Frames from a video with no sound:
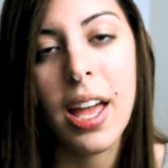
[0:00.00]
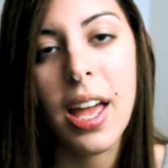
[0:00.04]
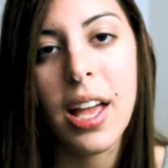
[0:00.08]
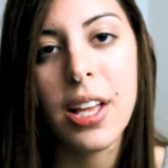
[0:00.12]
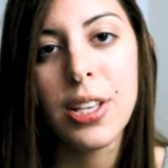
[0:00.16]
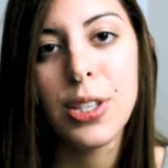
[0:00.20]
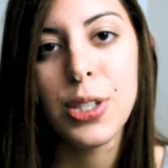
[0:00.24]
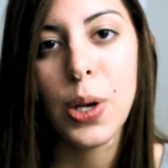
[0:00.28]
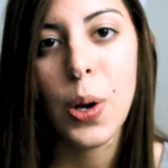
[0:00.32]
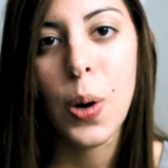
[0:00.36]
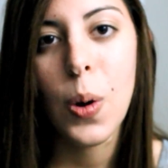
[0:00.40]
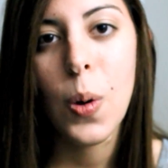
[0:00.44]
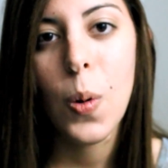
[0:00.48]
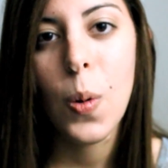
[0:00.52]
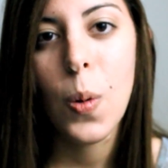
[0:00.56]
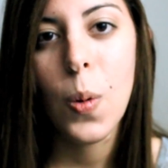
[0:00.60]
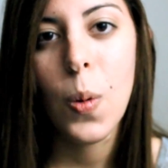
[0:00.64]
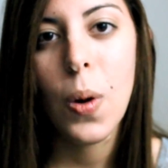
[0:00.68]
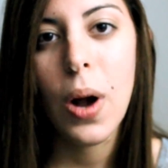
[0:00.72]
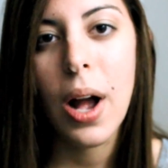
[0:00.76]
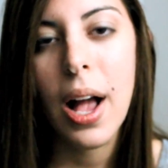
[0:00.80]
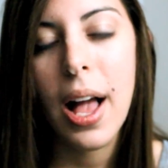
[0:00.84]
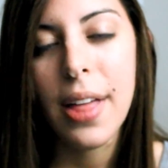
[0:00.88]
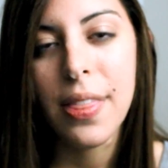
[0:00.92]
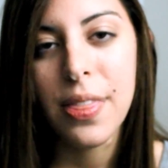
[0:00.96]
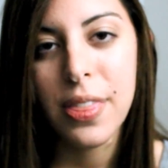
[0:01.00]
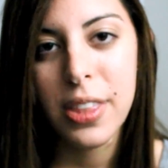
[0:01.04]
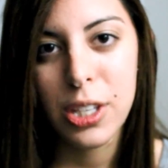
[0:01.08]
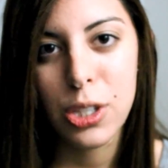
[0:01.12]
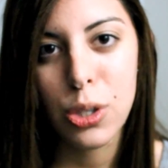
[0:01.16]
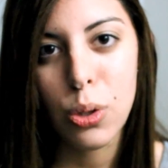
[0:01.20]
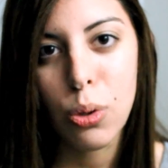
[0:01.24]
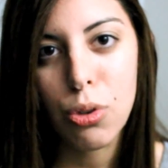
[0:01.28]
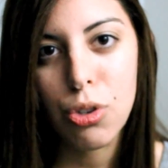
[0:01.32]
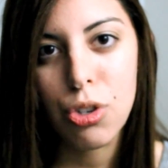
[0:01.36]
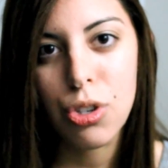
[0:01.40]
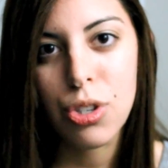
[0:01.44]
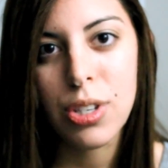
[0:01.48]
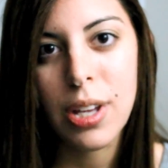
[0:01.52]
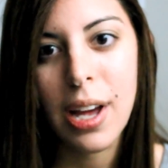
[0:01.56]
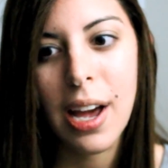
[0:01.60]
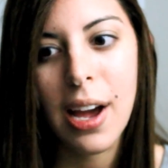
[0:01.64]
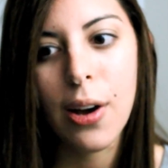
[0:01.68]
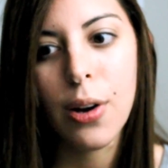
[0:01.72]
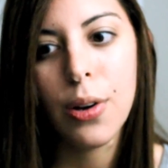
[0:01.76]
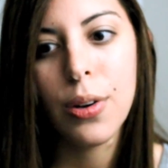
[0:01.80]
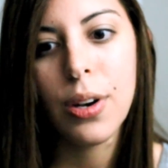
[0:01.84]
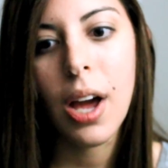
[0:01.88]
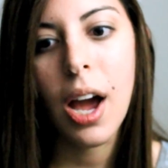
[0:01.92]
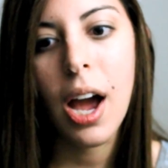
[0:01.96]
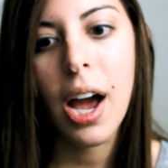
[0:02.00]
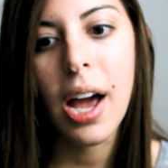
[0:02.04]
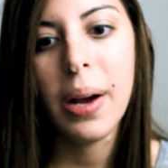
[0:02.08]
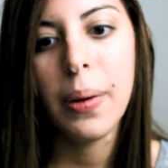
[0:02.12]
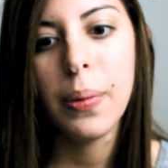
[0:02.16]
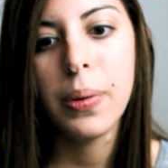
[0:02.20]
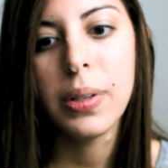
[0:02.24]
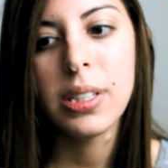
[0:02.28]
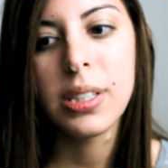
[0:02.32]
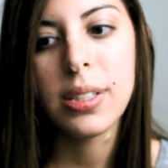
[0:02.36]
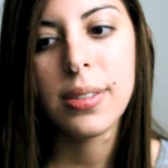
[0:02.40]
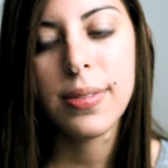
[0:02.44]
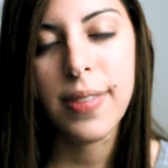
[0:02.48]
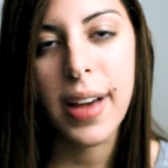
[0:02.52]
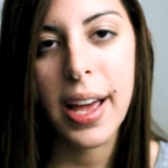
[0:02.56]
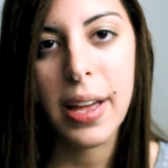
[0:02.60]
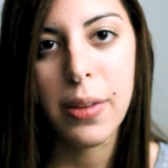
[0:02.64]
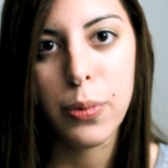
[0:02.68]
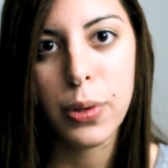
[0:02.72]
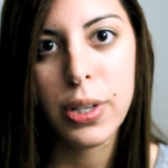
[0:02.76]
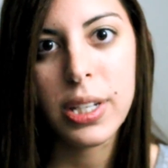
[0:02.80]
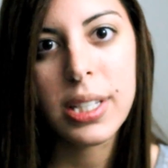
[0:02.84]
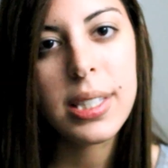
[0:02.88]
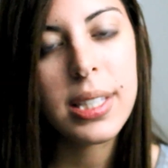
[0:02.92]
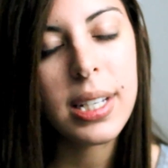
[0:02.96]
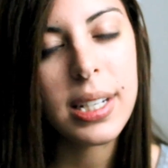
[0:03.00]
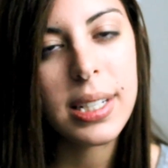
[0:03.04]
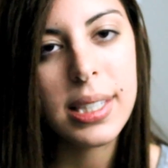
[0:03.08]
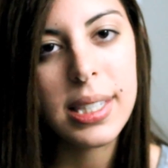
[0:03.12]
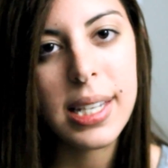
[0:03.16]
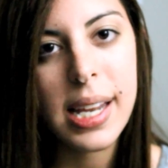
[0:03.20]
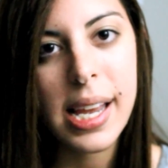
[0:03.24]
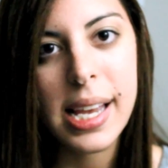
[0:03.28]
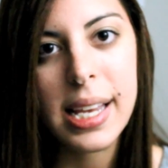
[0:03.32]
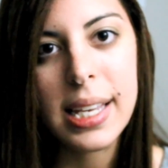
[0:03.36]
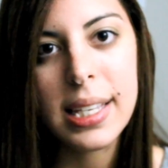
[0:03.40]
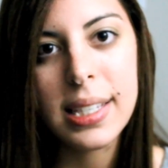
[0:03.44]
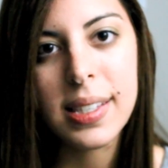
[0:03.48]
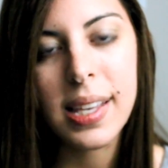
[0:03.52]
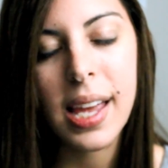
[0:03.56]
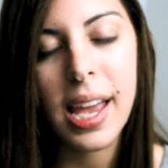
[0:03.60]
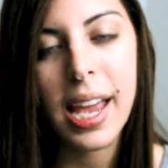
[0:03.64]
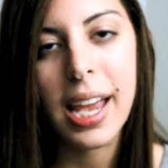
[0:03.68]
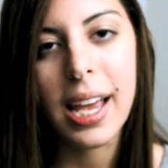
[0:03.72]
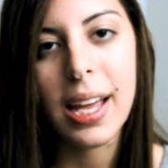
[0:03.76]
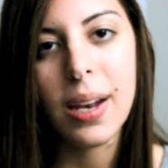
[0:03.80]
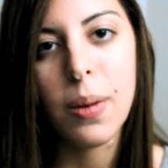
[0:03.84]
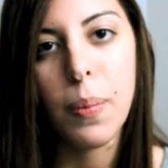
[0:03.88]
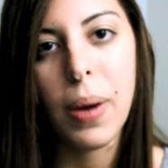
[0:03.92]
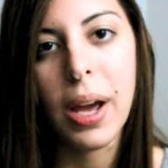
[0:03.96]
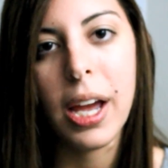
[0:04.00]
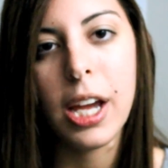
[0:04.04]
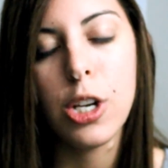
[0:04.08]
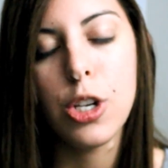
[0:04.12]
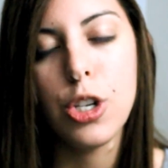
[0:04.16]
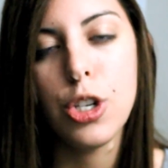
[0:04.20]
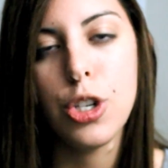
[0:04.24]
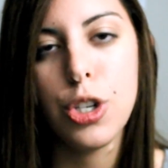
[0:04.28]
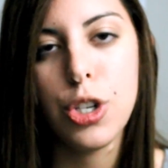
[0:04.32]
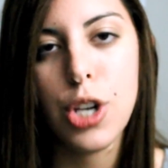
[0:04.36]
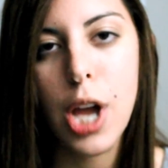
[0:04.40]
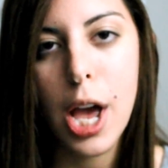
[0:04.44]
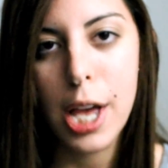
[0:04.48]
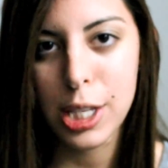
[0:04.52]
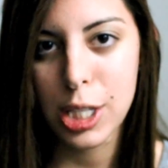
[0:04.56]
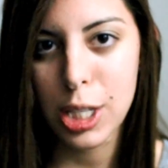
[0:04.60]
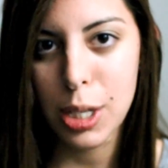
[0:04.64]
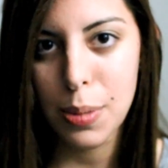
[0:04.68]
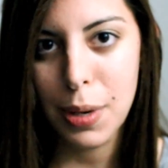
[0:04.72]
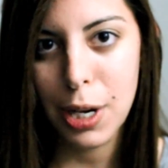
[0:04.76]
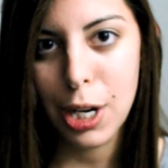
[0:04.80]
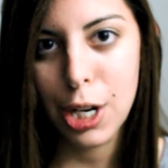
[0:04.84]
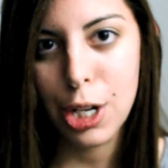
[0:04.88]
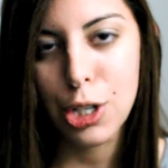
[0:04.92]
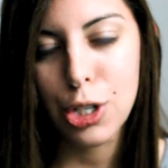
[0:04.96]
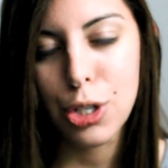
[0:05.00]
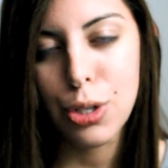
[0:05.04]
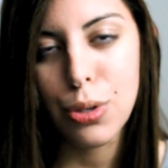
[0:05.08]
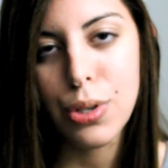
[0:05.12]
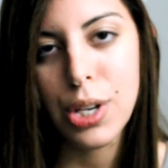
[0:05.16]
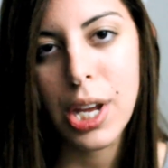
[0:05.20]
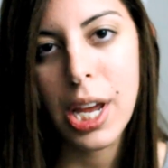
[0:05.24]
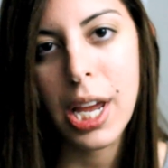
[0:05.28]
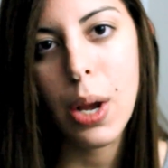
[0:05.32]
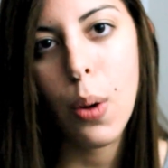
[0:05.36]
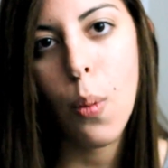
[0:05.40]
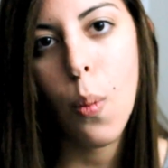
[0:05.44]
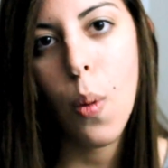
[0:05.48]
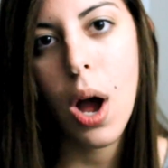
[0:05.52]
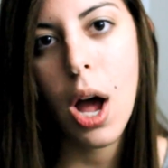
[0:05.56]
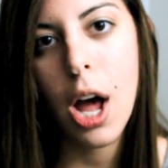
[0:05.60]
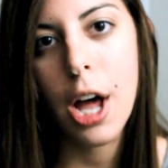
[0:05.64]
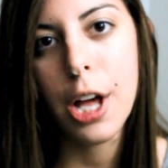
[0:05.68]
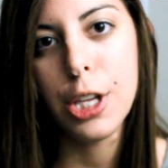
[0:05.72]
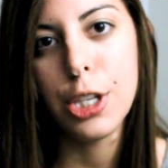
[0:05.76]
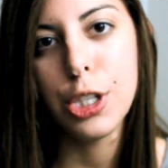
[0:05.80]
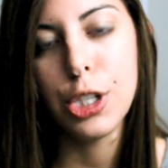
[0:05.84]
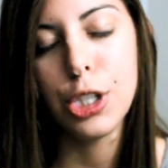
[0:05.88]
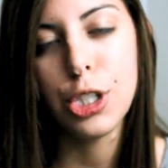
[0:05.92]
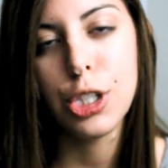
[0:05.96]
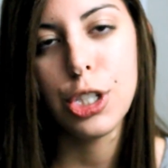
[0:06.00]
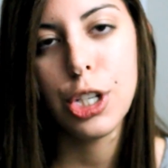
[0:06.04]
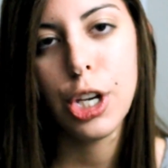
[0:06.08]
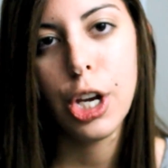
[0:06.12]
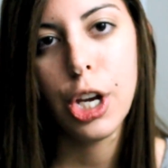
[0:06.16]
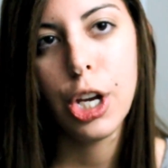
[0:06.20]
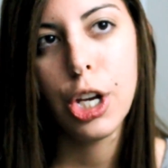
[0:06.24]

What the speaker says: So at this ultrasound, I was 5 weeks, 6 days, and my estimated due date was